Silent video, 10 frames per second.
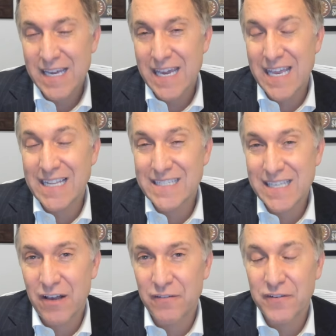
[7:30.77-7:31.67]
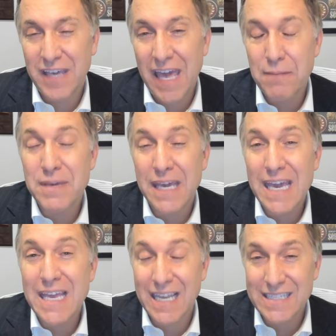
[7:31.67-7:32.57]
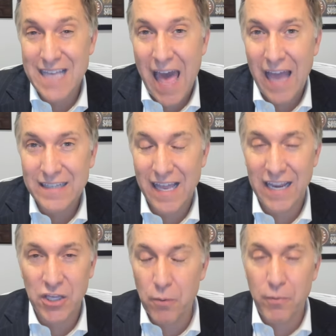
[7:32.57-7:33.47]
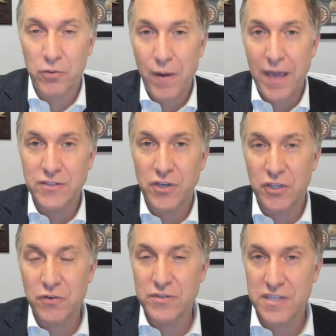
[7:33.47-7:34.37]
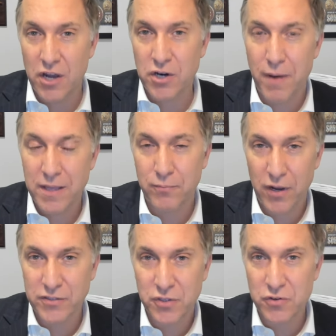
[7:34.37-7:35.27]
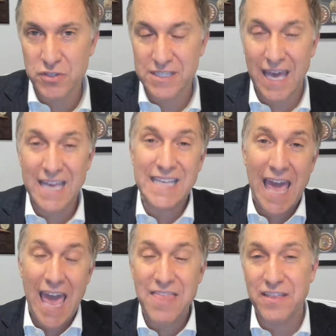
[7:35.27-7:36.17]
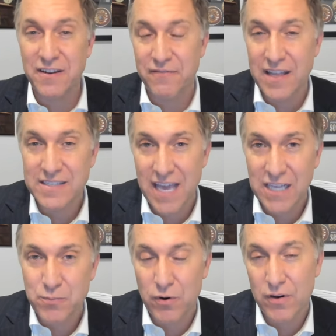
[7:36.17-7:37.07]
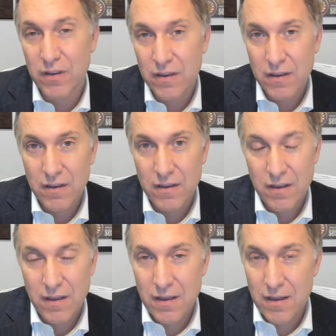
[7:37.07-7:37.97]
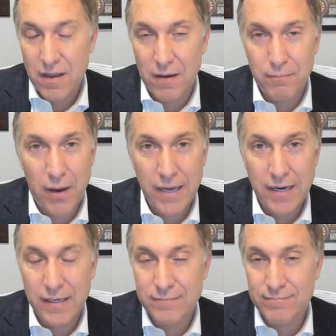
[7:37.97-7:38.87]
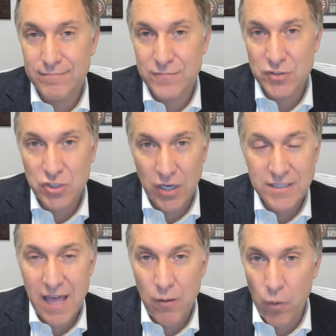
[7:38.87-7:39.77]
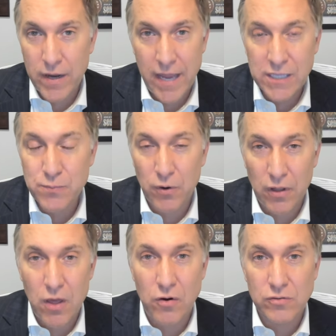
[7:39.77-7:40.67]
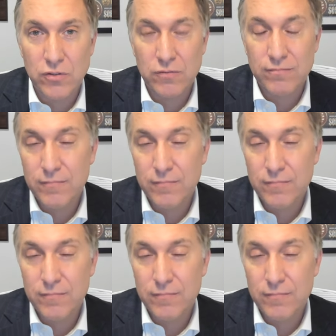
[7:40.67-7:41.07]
in itself can be inexact and it can go both ways. You can use it to undermine the prosecution's case and the defense expert. Uh, but just that one expert alone